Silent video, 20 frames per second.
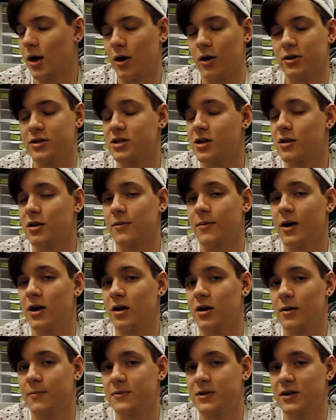heard something
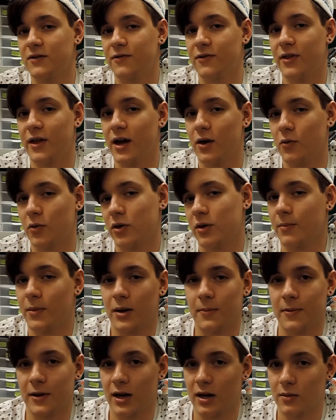about an update for that where they
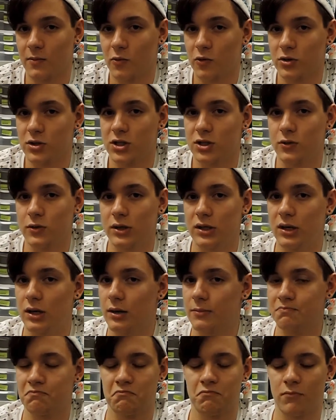might be adding more to it.
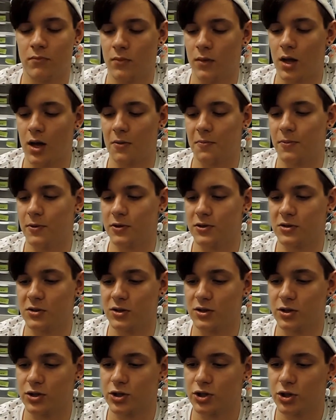I'm not
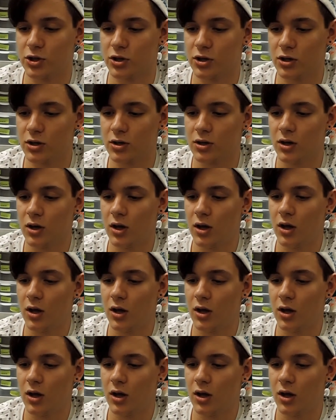personally sure.